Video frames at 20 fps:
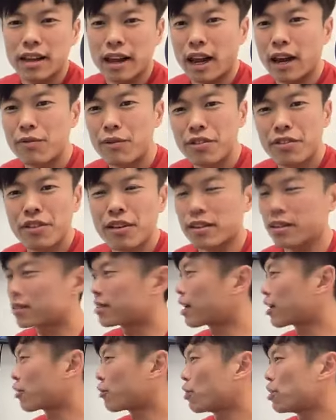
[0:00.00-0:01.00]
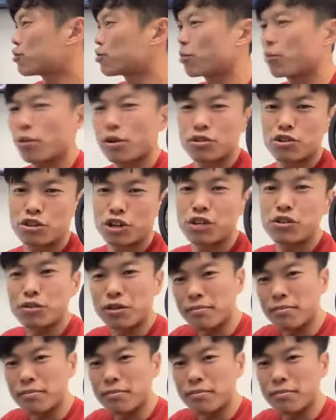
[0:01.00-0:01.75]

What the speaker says: everything, the decoration will change your